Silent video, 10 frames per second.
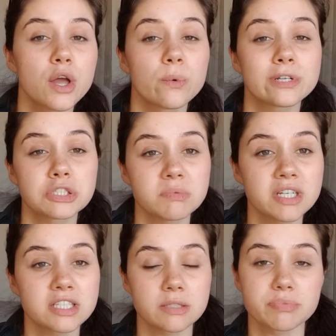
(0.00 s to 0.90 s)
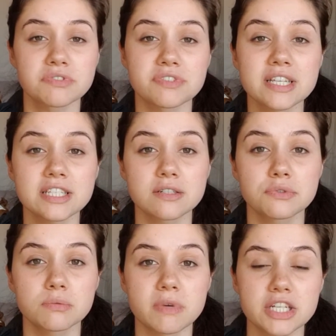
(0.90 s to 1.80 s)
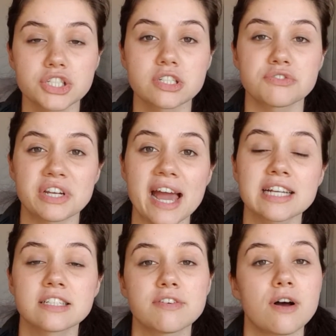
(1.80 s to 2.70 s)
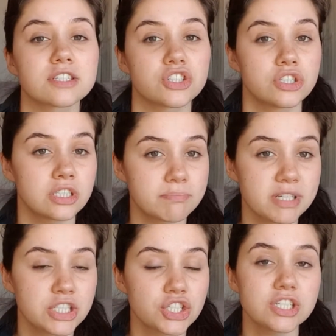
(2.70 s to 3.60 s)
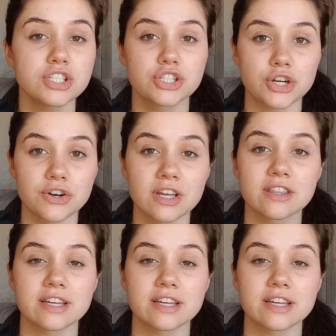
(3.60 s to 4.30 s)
which means it prevents the formation of reactive oxygen species during the